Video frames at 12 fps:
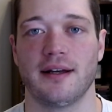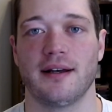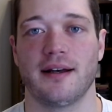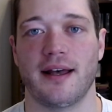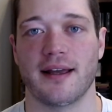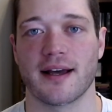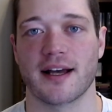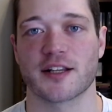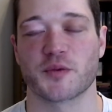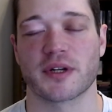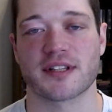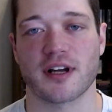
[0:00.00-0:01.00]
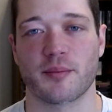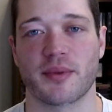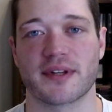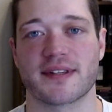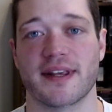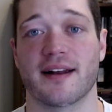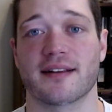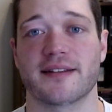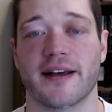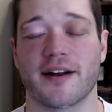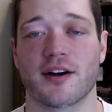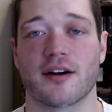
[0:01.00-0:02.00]
Hey guys, what's up? It's the
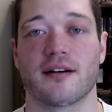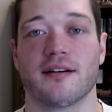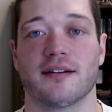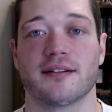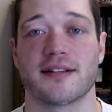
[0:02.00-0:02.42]
Annotator.